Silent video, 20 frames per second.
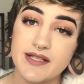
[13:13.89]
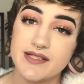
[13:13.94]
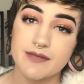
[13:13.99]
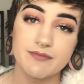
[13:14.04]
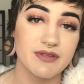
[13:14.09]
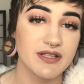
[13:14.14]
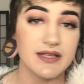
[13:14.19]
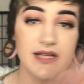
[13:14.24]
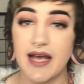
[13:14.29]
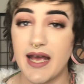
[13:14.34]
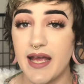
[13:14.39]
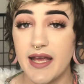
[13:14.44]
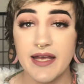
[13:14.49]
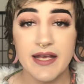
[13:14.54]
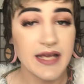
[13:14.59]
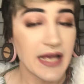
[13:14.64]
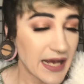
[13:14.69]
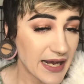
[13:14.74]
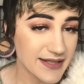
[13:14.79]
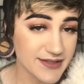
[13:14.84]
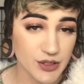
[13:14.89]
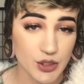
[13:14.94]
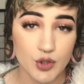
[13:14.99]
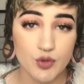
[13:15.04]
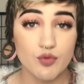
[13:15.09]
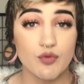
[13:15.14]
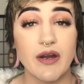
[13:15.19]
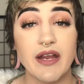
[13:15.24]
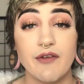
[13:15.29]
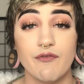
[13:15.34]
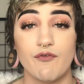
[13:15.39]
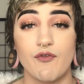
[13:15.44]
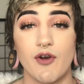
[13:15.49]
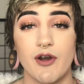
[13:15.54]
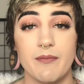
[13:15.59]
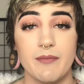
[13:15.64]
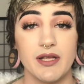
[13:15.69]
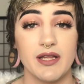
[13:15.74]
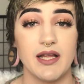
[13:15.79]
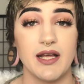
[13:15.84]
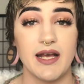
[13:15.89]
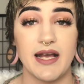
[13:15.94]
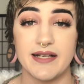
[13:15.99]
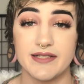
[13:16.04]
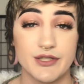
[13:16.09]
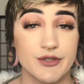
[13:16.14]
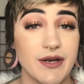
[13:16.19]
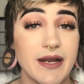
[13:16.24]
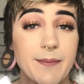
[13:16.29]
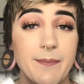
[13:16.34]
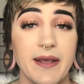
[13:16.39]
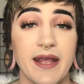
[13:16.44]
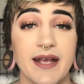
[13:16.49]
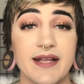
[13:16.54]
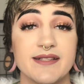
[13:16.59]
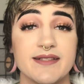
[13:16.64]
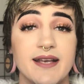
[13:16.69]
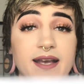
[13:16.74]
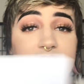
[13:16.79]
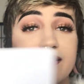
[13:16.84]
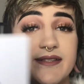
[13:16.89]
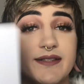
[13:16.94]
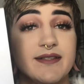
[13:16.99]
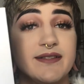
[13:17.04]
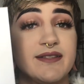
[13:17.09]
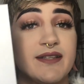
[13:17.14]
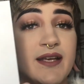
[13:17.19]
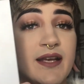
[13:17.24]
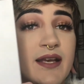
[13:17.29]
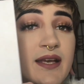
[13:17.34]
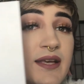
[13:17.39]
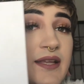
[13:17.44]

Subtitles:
something that has a great formula, has great pan sizes,